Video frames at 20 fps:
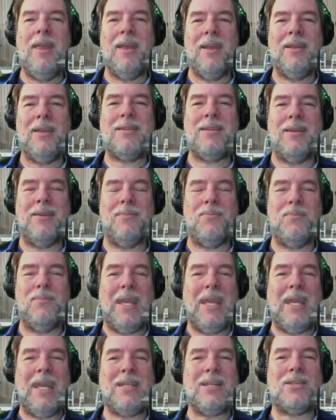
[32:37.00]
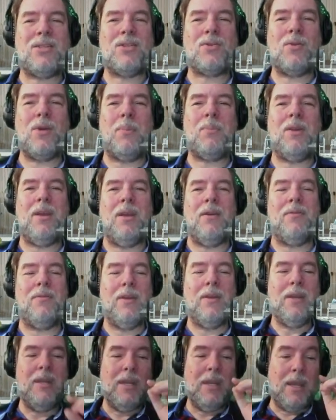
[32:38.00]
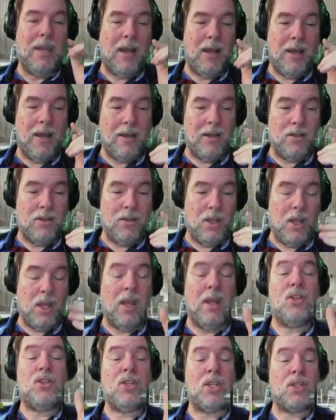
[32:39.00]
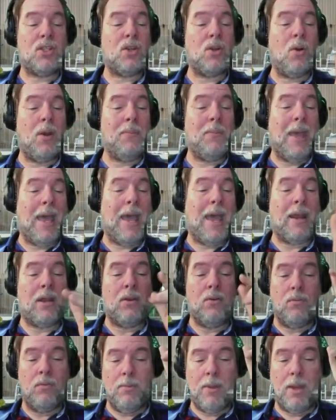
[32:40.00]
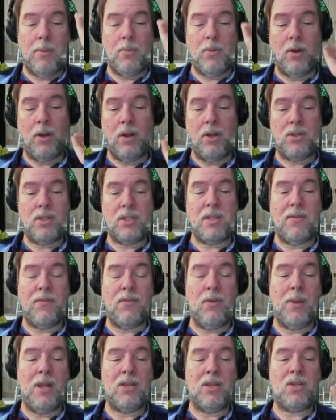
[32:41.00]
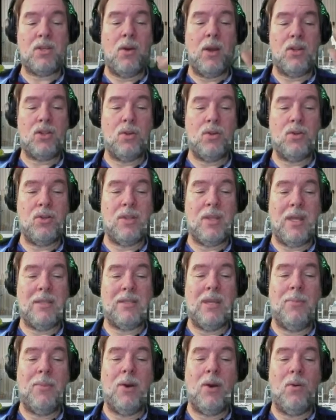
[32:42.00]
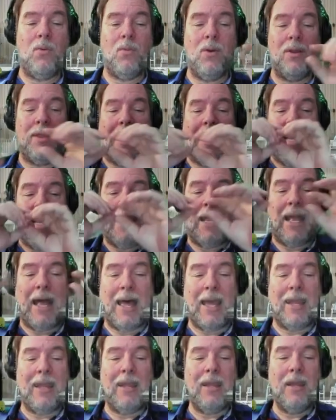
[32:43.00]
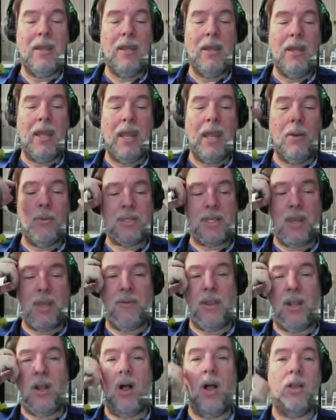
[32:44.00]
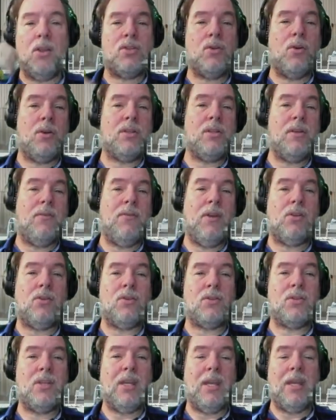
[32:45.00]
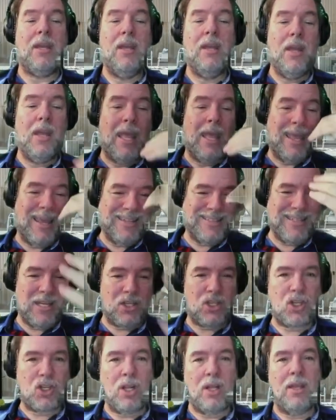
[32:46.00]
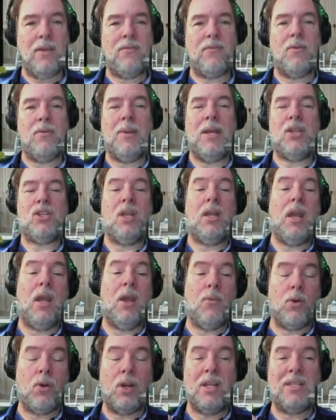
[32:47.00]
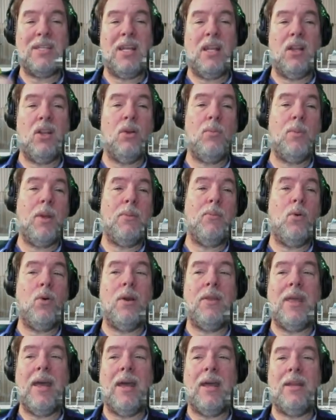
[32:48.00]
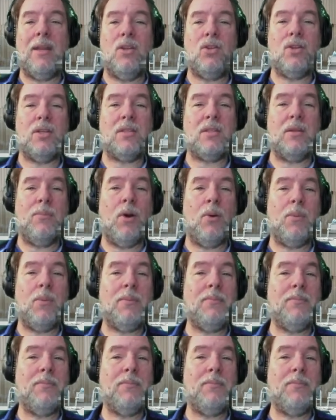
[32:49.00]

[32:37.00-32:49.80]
To be descriptive. And just going back, remember just a few minutes ago, I showed you that demo where the AI, it was giving all sorts of interesting additional information, and we're going to see a little bit more of that in just a moment.